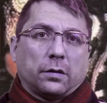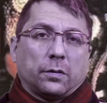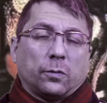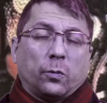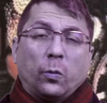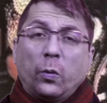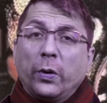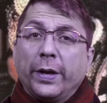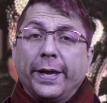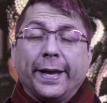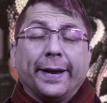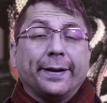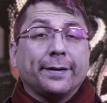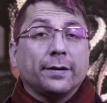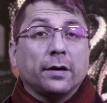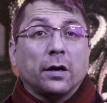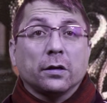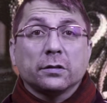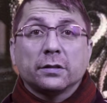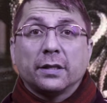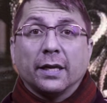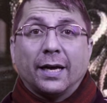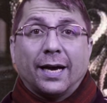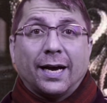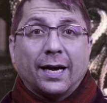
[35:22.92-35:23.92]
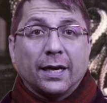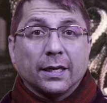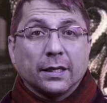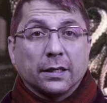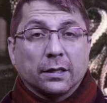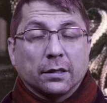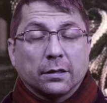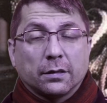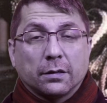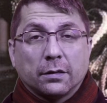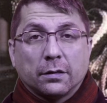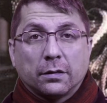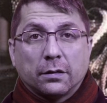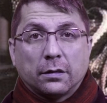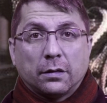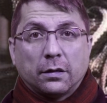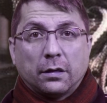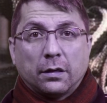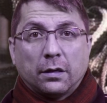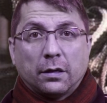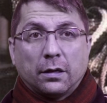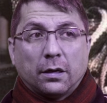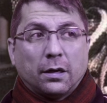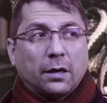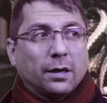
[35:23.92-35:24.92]
We are not dying.
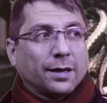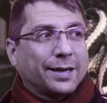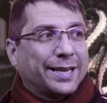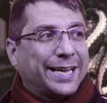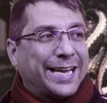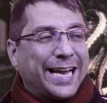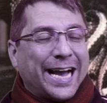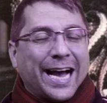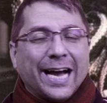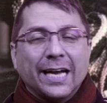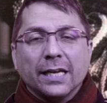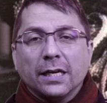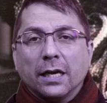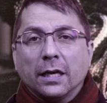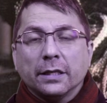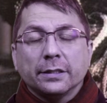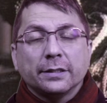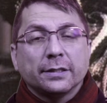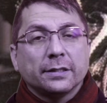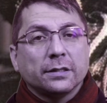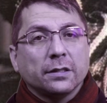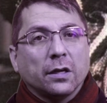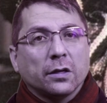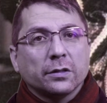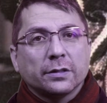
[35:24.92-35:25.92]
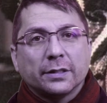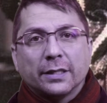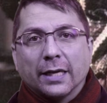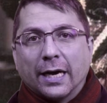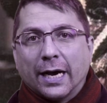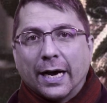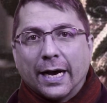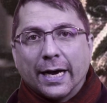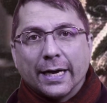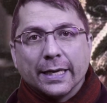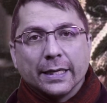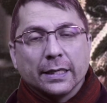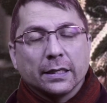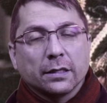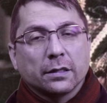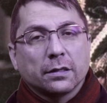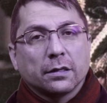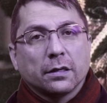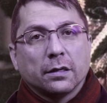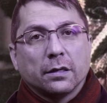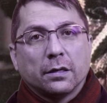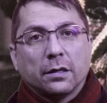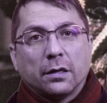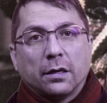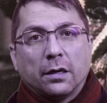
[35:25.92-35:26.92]
Gaia is not dying.
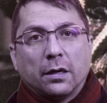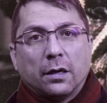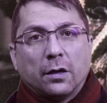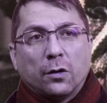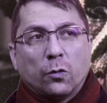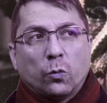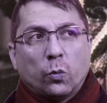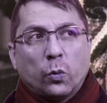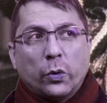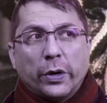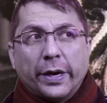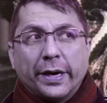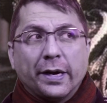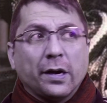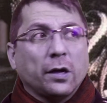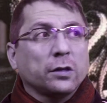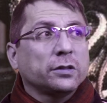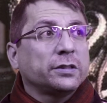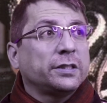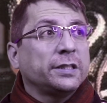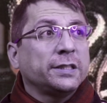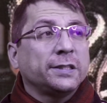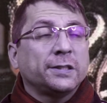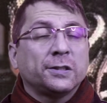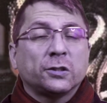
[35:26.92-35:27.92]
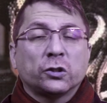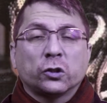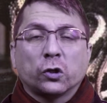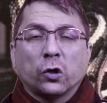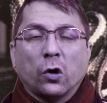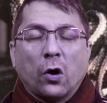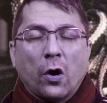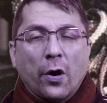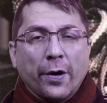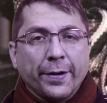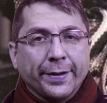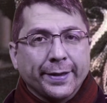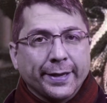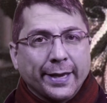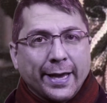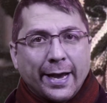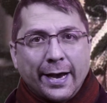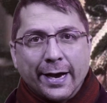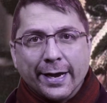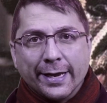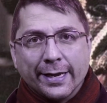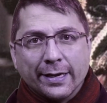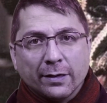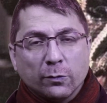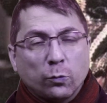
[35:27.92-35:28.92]
We are not destroying
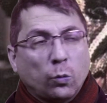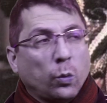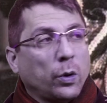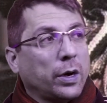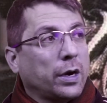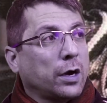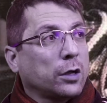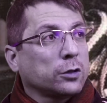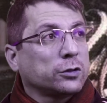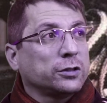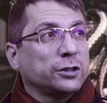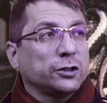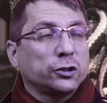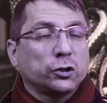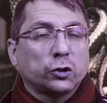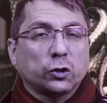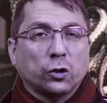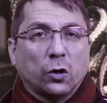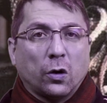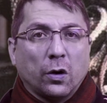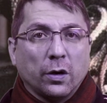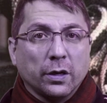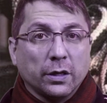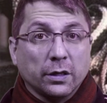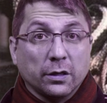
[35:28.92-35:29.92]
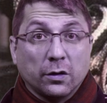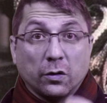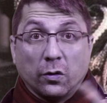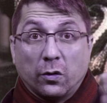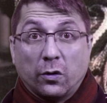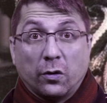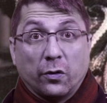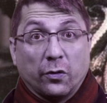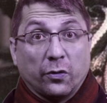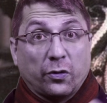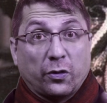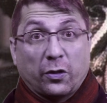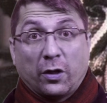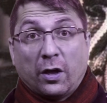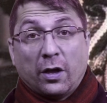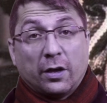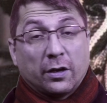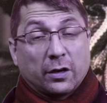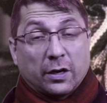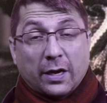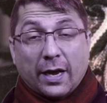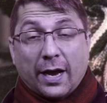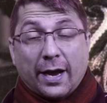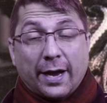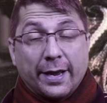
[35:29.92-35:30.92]
Gaia. We are not destroying Earth,
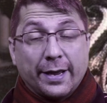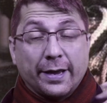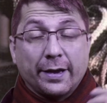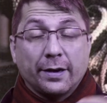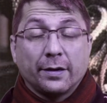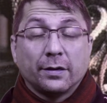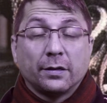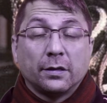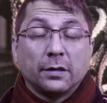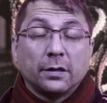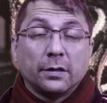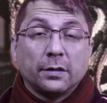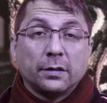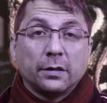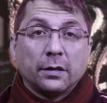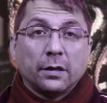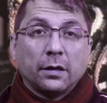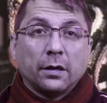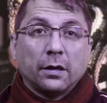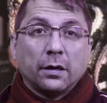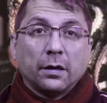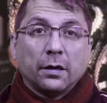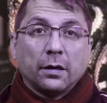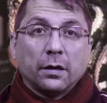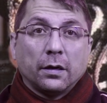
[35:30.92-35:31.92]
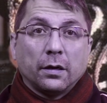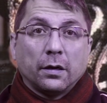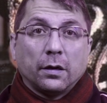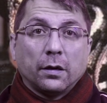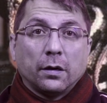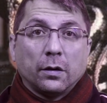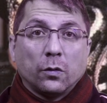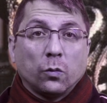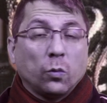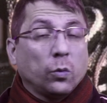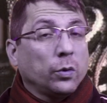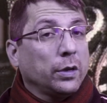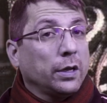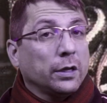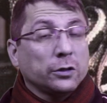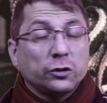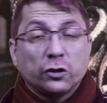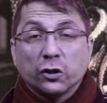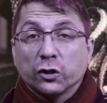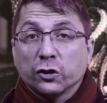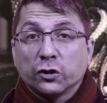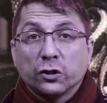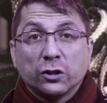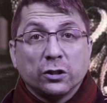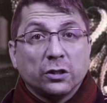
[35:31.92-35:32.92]
Gaia. We are
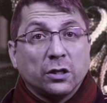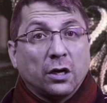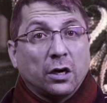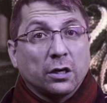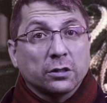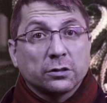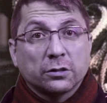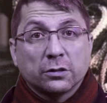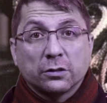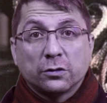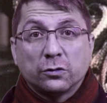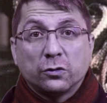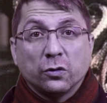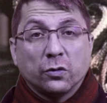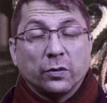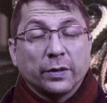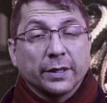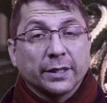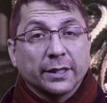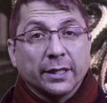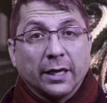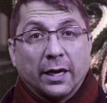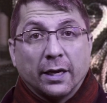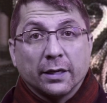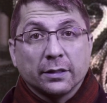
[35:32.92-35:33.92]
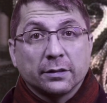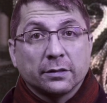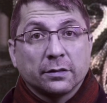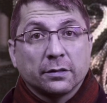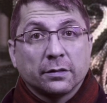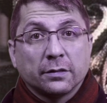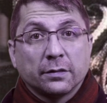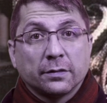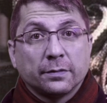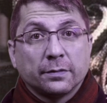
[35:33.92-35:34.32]
just not doing that.